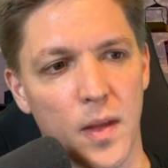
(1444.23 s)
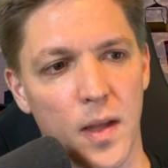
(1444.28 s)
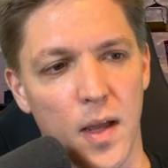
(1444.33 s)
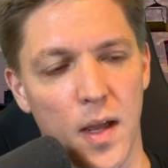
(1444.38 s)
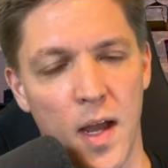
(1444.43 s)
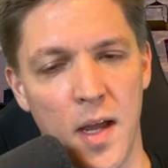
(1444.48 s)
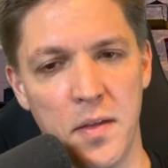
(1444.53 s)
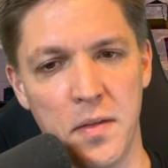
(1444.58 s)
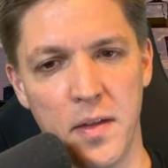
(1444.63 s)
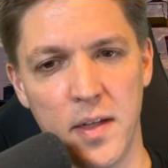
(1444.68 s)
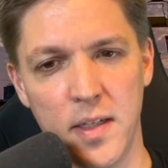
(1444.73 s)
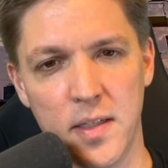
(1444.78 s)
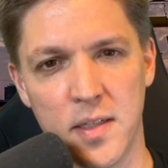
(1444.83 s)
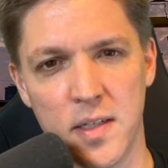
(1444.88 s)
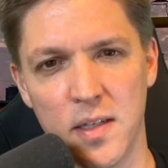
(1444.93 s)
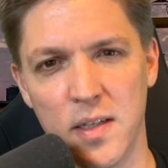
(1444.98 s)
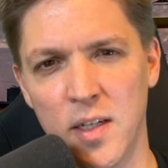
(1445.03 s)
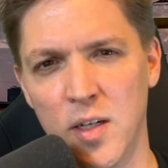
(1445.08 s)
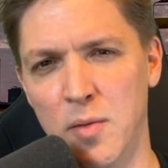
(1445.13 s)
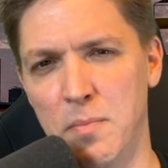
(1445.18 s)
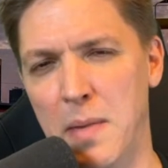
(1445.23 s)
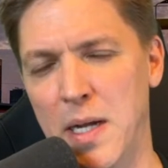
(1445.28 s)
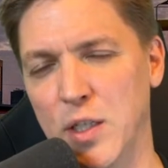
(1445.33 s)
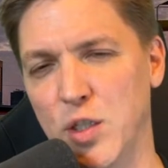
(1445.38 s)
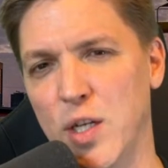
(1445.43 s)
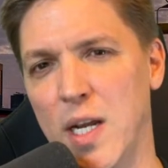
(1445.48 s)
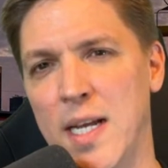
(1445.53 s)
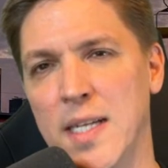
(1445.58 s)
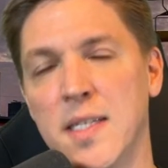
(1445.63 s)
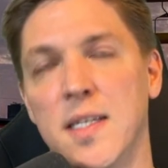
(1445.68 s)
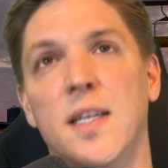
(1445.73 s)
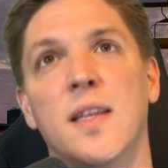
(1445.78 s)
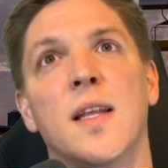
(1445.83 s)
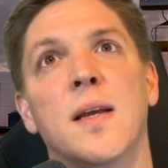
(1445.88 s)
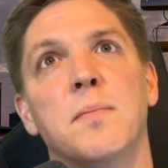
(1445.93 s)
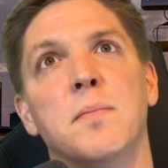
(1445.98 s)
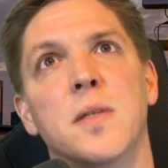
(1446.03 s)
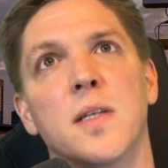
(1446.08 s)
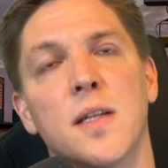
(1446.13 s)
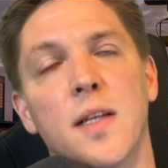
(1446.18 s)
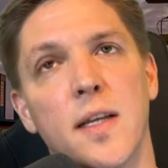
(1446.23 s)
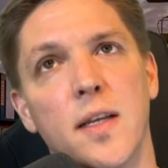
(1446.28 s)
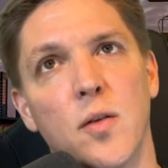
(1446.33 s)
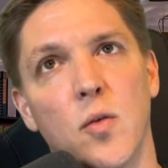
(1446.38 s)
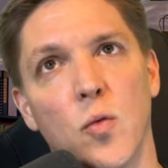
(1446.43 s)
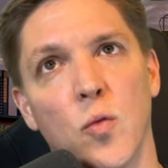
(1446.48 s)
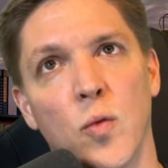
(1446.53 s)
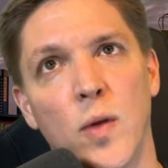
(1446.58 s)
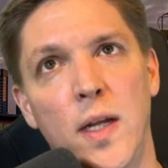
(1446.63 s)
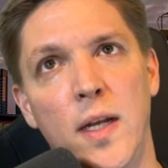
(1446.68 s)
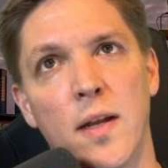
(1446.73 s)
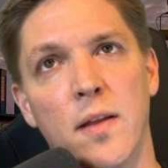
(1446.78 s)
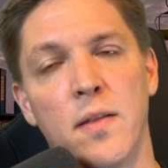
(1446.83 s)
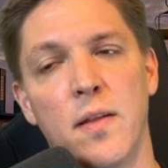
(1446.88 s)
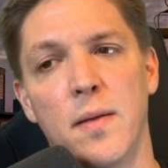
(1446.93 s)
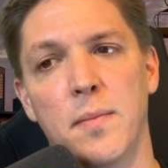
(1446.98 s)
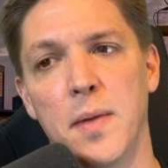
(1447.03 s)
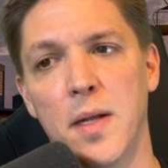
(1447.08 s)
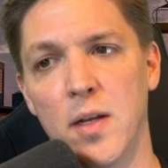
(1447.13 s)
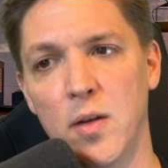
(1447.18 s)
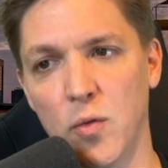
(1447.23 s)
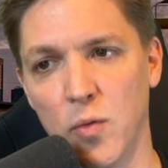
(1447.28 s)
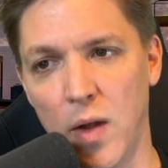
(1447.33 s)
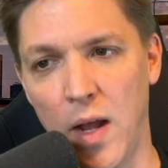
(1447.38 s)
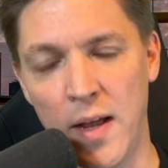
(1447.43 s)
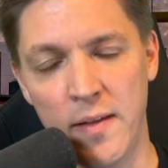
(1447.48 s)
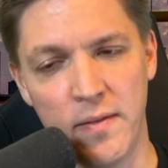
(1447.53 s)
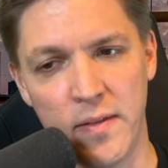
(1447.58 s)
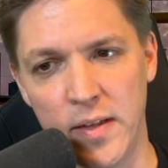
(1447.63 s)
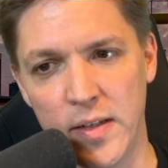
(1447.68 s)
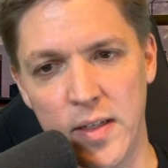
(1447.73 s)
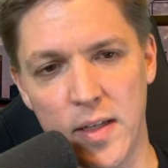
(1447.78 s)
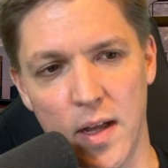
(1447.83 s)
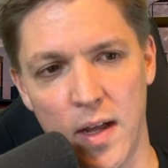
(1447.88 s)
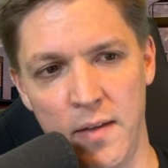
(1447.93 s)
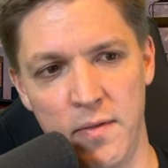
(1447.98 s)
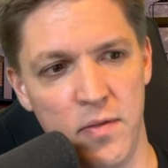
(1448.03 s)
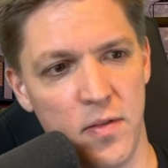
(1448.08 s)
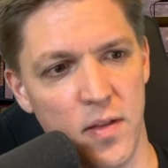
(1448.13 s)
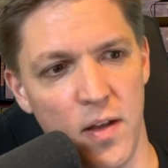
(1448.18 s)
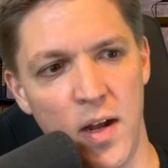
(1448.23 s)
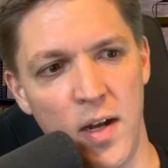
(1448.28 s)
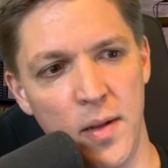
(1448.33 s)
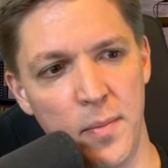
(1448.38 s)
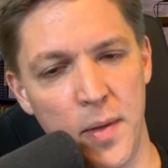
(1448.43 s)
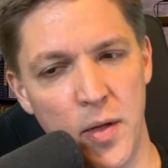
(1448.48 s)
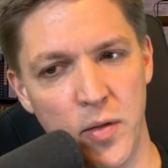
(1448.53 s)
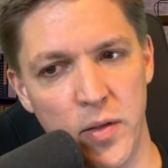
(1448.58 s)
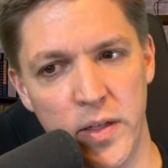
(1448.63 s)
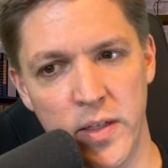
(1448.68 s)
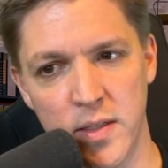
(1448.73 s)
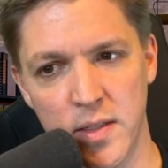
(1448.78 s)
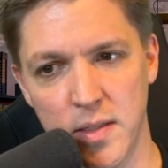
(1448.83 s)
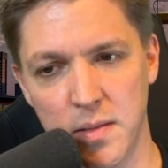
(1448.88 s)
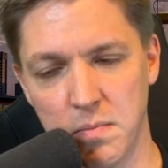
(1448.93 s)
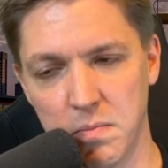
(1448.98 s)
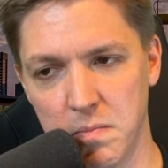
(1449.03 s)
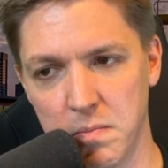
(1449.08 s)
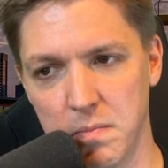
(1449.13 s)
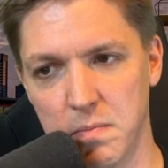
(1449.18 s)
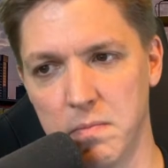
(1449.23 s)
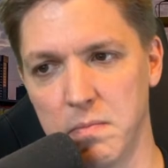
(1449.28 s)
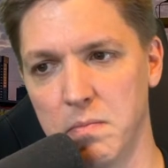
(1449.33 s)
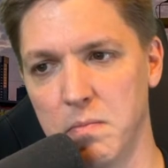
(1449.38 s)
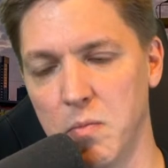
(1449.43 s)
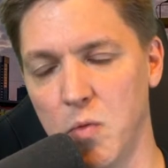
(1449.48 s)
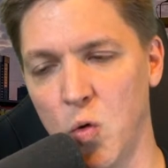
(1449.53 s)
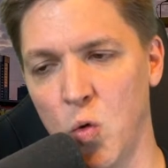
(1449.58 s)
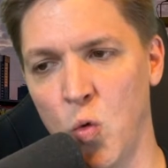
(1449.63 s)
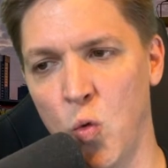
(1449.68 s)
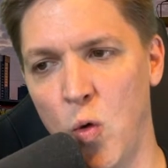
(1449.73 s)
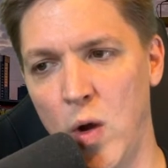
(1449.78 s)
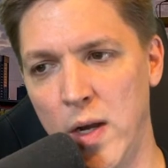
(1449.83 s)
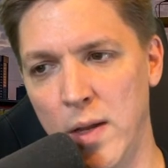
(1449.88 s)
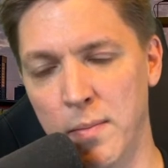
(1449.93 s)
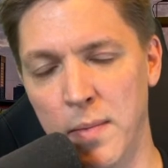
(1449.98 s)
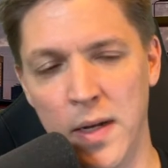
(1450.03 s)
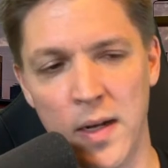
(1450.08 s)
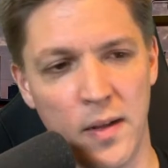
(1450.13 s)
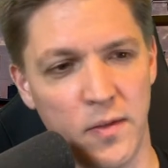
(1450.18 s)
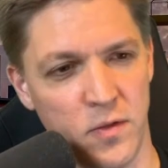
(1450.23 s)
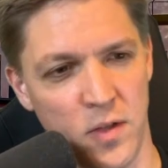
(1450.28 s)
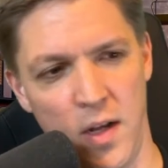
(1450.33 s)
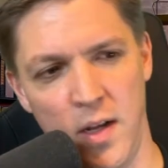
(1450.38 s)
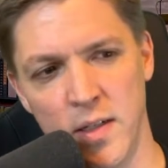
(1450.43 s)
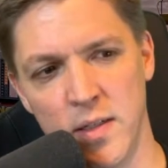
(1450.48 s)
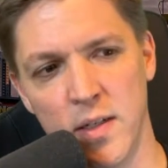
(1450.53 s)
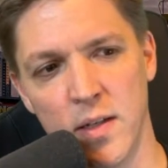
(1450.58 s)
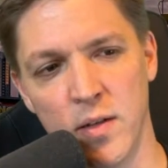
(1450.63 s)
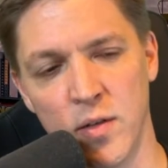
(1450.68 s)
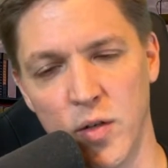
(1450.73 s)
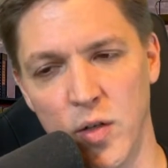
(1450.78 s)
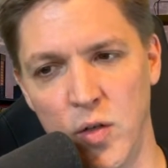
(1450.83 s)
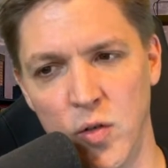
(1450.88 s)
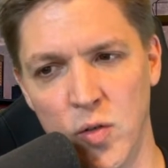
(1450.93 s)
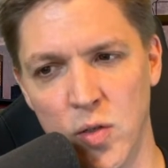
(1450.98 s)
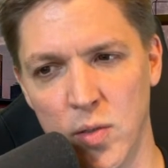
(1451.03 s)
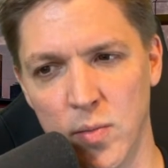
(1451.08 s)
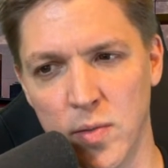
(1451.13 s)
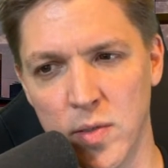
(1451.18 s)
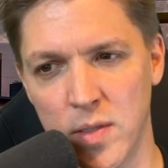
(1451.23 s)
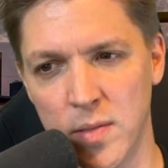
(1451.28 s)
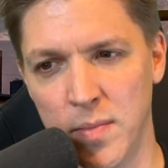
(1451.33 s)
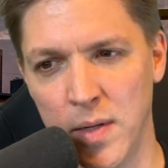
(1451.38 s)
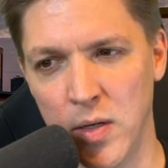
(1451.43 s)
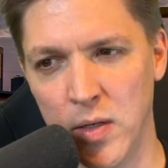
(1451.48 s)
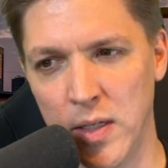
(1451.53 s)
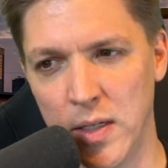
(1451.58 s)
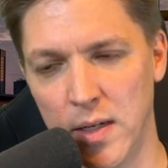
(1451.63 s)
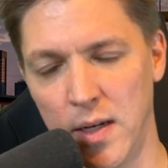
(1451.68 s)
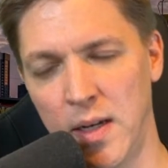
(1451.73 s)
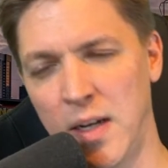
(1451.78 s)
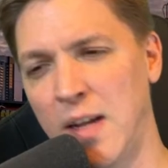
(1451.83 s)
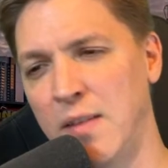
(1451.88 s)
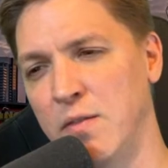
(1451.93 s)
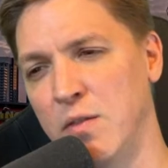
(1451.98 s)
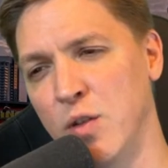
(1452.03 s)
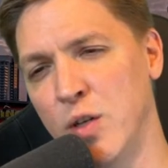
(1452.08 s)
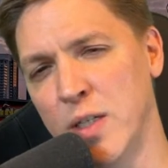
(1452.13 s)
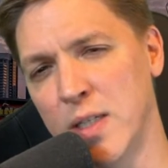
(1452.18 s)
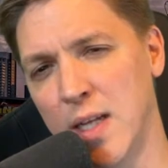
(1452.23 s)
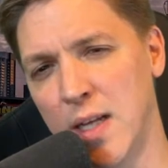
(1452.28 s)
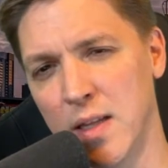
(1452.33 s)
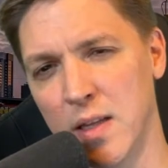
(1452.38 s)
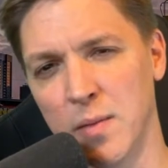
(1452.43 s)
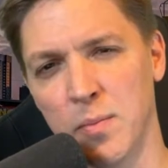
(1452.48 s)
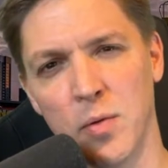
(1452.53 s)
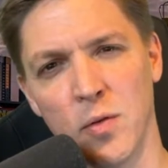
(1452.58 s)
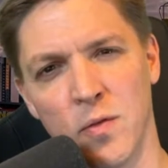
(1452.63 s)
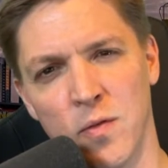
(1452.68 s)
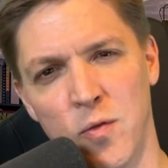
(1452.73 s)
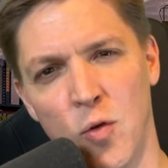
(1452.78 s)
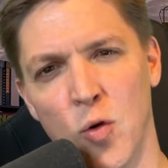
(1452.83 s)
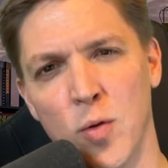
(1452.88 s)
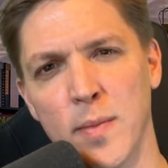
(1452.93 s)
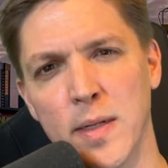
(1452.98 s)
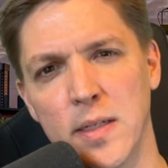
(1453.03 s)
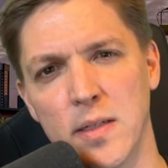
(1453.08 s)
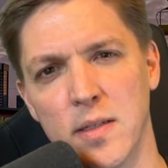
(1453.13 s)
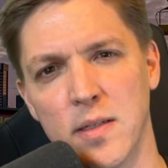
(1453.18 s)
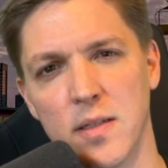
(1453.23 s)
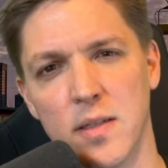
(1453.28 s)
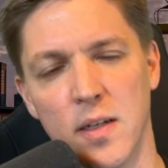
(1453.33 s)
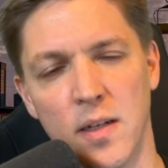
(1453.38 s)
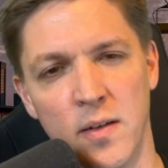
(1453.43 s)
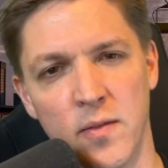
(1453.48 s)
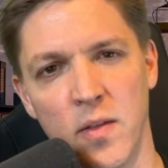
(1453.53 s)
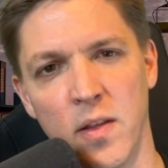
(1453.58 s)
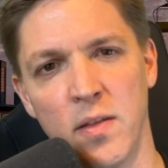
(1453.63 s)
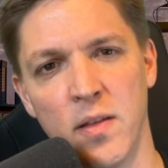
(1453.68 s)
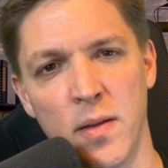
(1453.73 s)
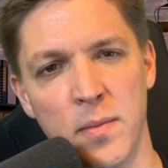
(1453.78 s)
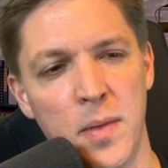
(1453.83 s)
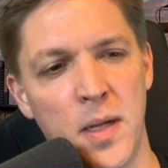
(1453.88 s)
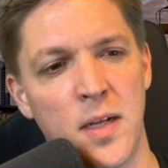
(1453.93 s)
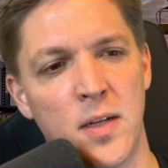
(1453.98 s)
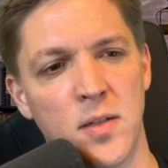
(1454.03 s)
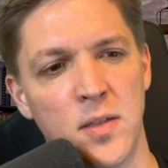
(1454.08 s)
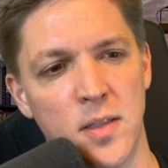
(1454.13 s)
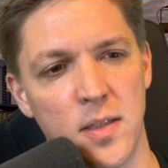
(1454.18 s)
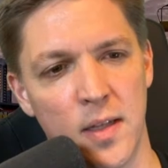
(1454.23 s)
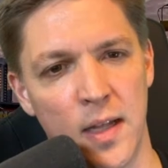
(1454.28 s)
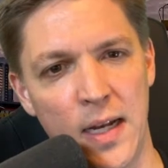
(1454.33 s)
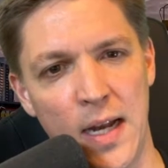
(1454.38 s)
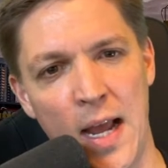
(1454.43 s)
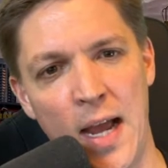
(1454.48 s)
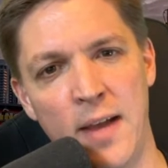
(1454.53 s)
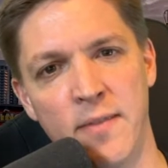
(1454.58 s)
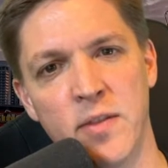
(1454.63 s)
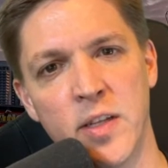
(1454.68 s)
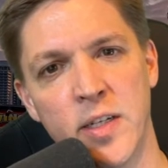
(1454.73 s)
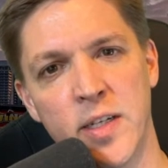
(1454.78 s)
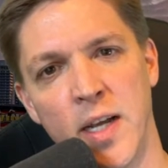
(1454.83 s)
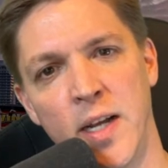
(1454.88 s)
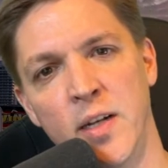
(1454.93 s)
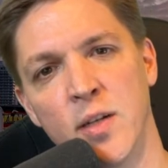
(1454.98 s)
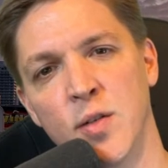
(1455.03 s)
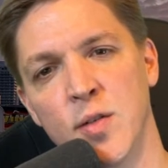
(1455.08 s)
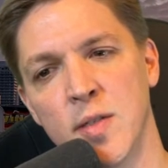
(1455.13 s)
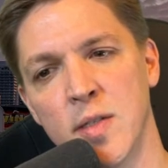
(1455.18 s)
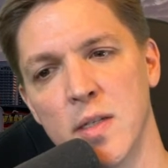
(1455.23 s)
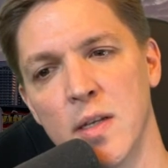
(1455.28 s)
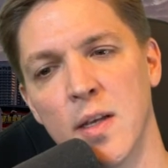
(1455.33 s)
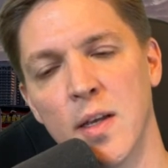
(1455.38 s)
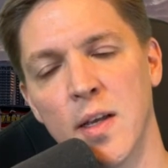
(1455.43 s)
I think it's a little much asking them to, like, read a thumbnail. I've thought about this quite a bit. I've talked to other YouTubers about it, and I've looked at the performance of the thumbnails that have the titles